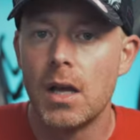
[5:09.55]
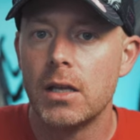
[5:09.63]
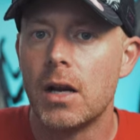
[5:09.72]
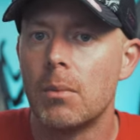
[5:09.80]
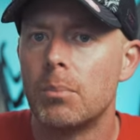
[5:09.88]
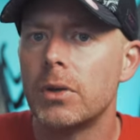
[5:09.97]

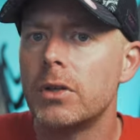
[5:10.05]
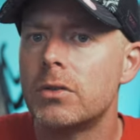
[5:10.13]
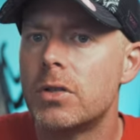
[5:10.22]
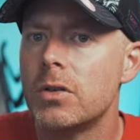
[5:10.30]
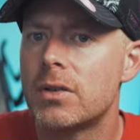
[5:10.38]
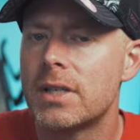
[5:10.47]
you know,
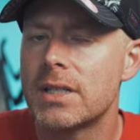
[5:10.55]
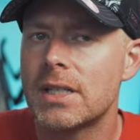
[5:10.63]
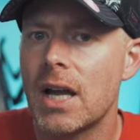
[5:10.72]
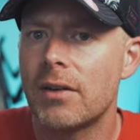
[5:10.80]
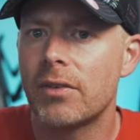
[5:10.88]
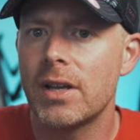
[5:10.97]
Bluetooth
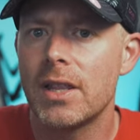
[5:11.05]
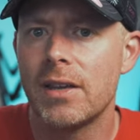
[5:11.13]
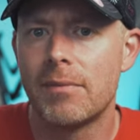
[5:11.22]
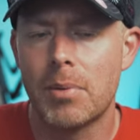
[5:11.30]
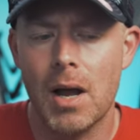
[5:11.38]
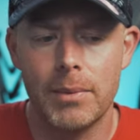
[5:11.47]
discovery that
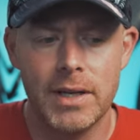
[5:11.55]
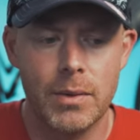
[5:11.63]
you've probably